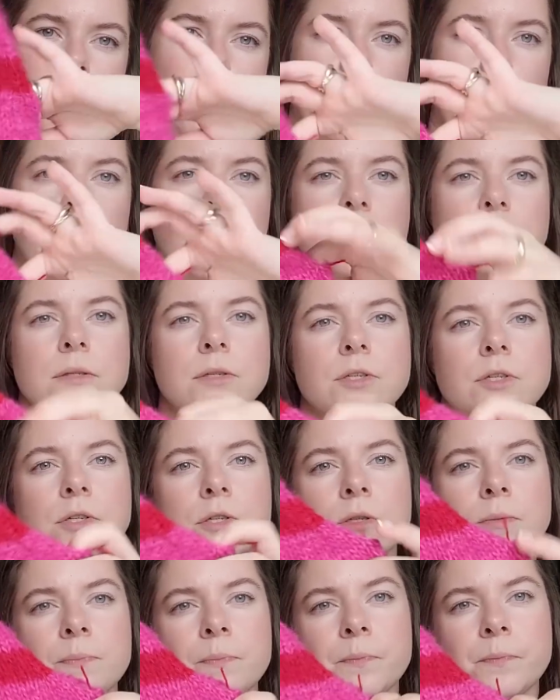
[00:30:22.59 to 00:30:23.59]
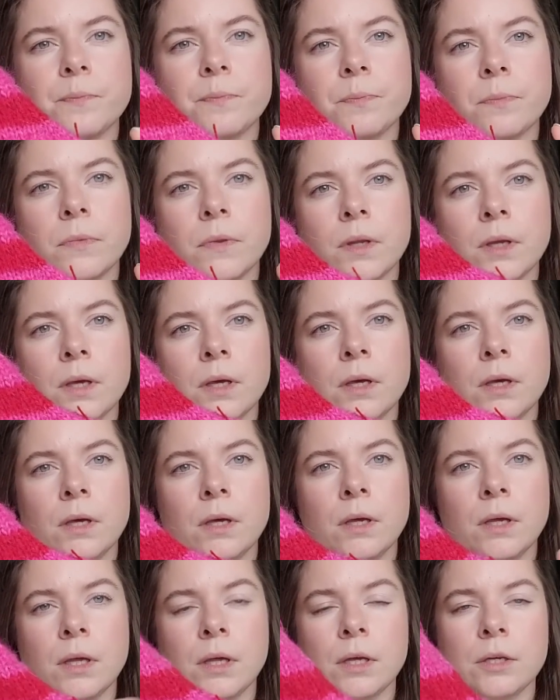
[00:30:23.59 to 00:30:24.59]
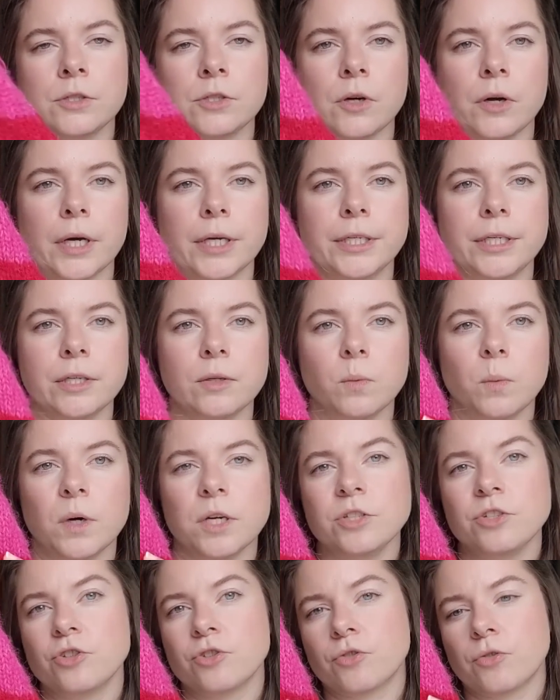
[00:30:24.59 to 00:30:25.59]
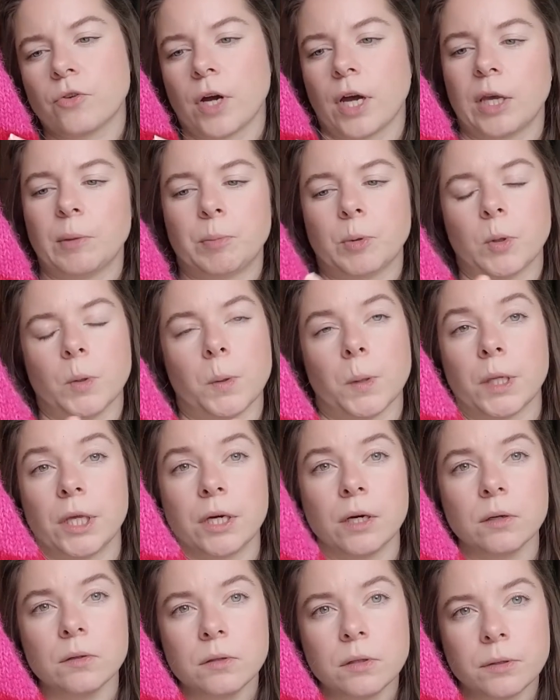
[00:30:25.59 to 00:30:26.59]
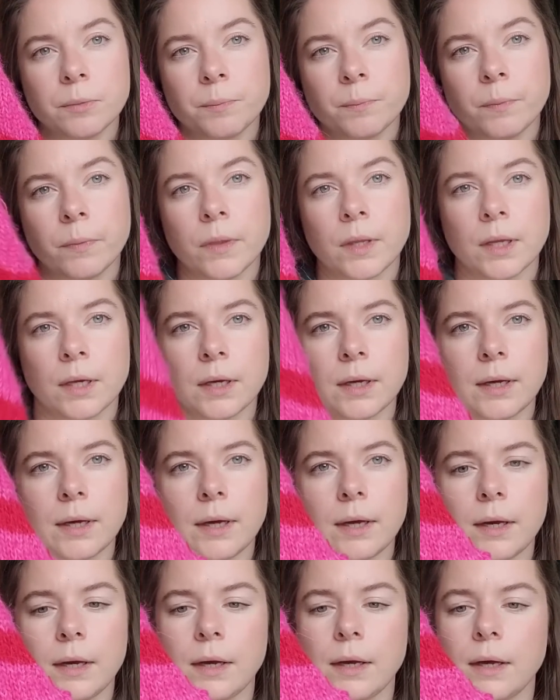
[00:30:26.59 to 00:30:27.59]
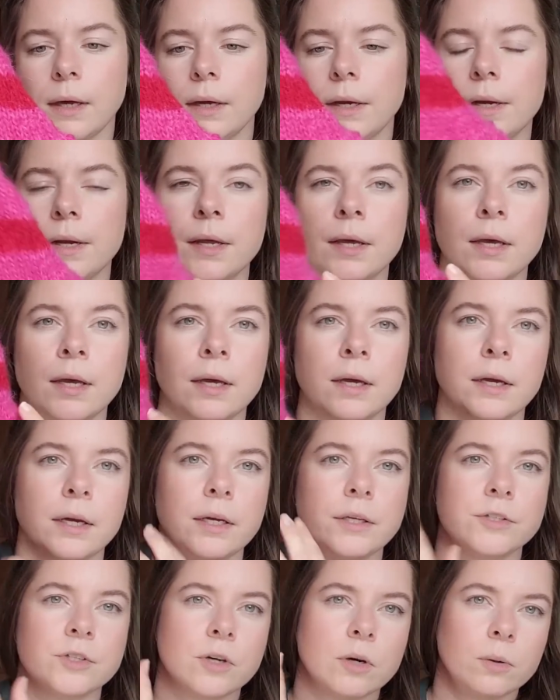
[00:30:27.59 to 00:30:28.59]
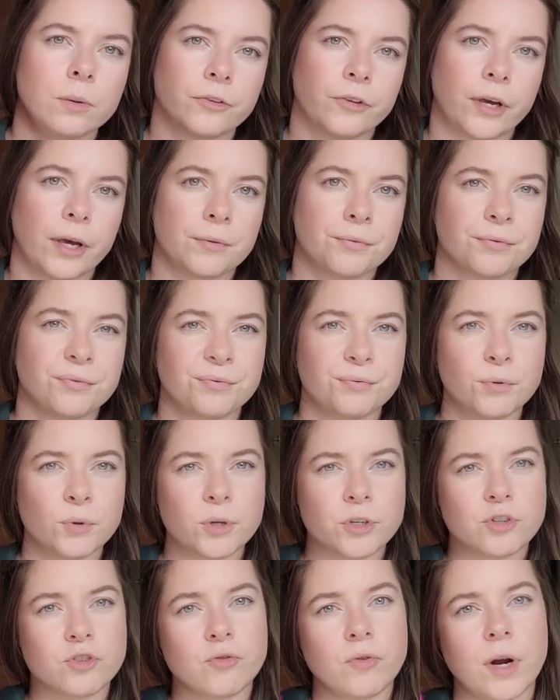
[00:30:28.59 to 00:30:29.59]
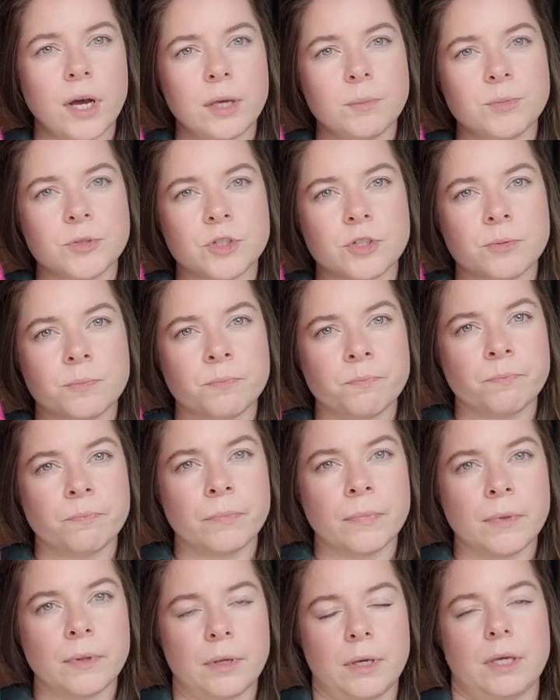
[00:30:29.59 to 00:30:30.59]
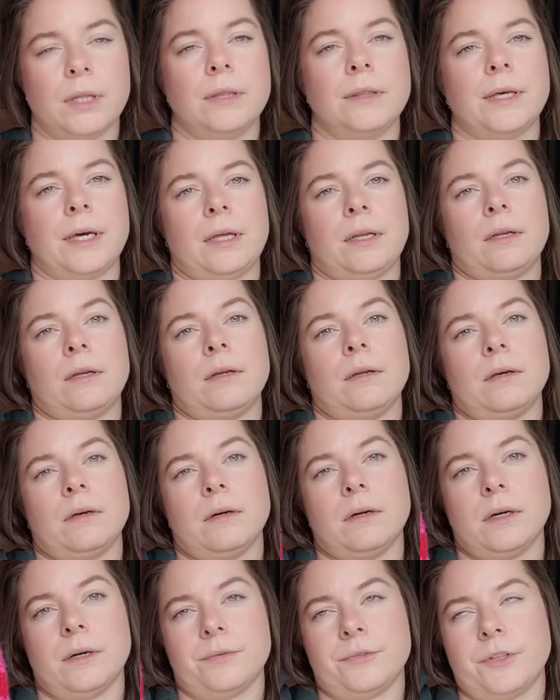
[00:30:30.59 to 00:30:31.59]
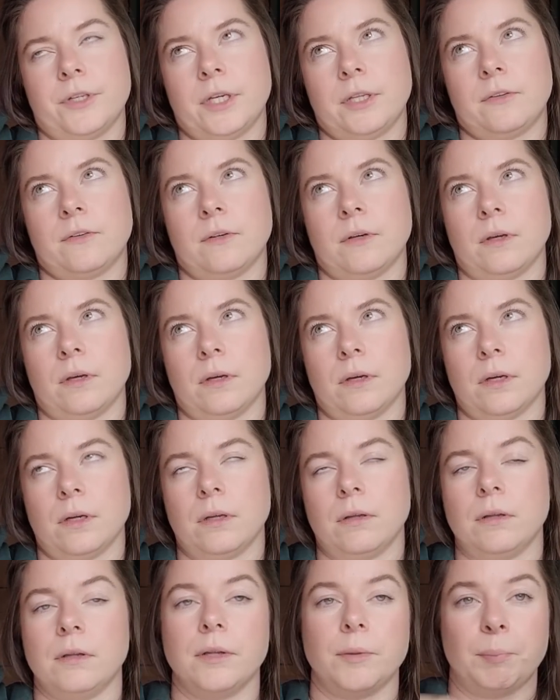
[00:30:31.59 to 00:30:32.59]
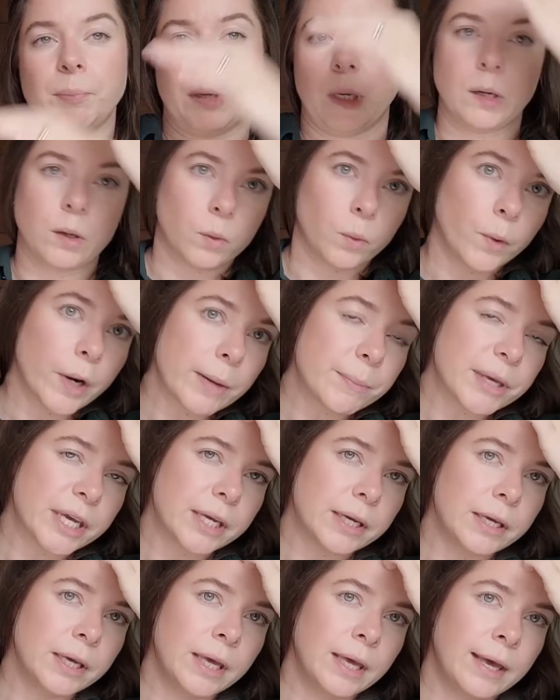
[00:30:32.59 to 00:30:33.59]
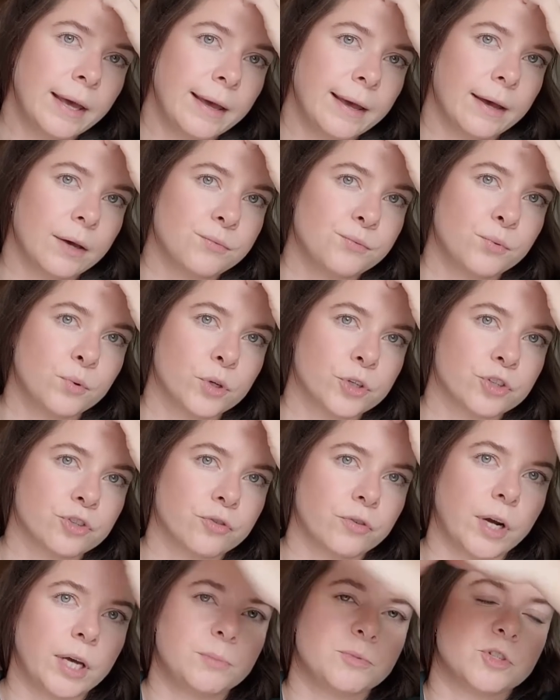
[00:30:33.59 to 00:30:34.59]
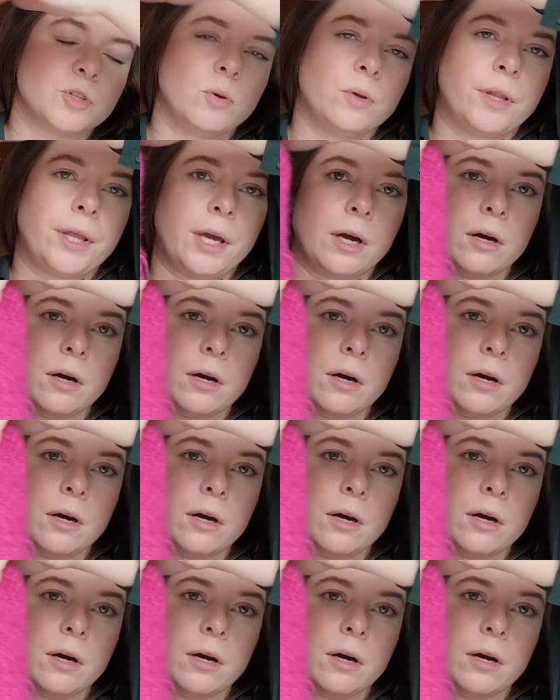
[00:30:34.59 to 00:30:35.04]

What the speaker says: ends. So I did one stripe on the yoke, and it's going to have 4 stripes, and then after that the pink ribbing and 4 stripes on the